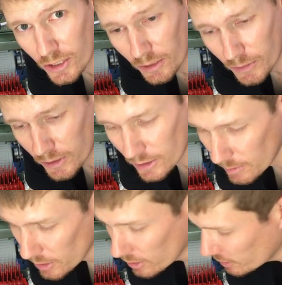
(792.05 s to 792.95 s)
something
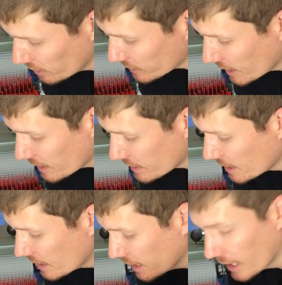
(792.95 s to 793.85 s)
similar like that.
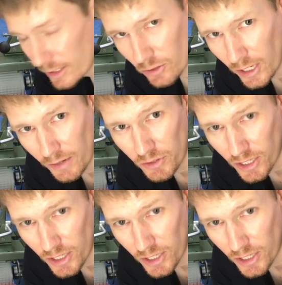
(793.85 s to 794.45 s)
It's going to have the